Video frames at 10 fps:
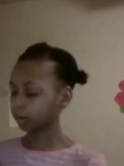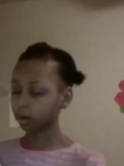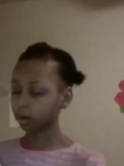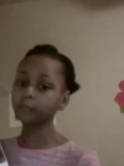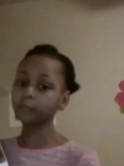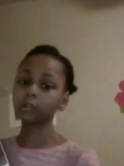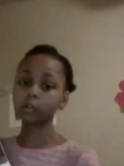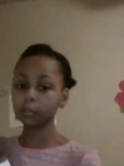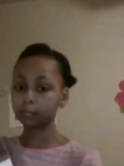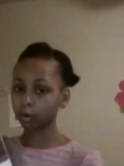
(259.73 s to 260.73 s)

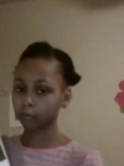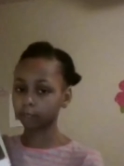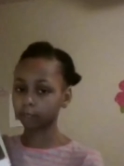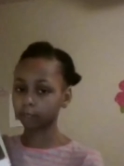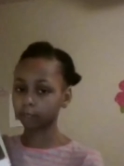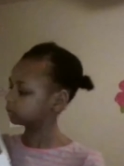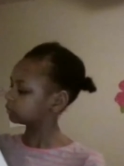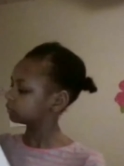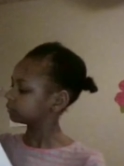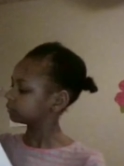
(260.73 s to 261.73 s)
perfectly
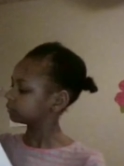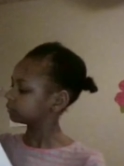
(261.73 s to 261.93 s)
perfect.